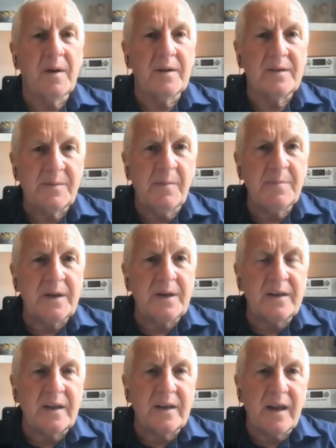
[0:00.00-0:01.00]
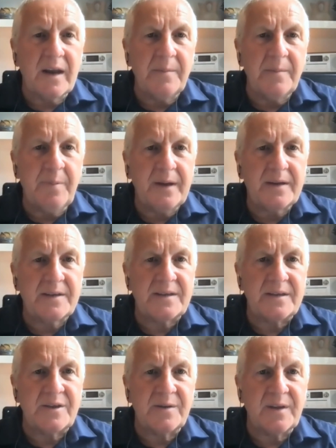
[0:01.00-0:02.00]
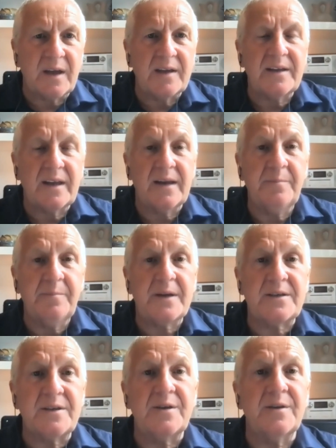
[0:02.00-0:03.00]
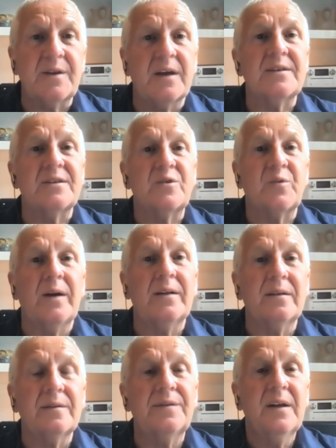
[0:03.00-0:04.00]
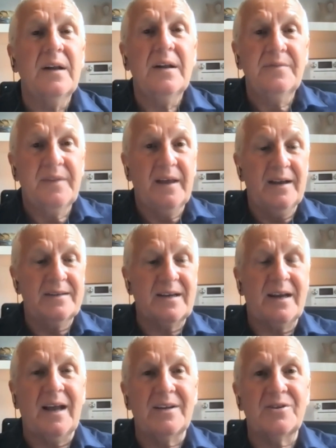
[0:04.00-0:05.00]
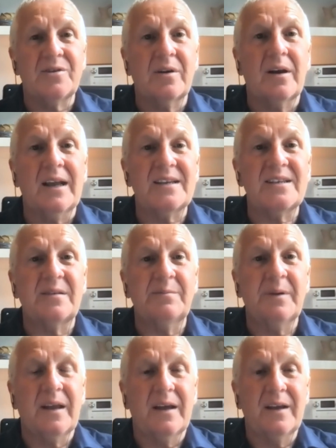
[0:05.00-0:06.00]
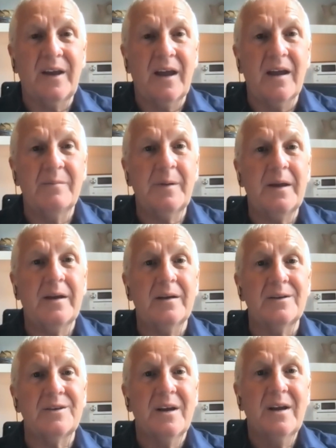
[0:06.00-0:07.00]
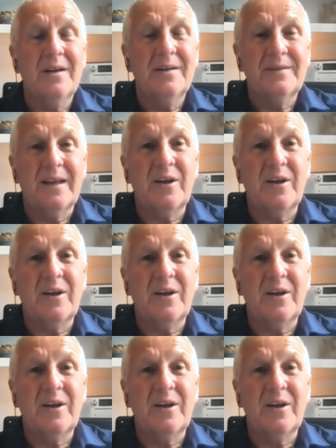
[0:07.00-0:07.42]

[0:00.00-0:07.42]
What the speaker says: Do you remember the Olympics in 2012? They had to cancel Glastonbury that year because they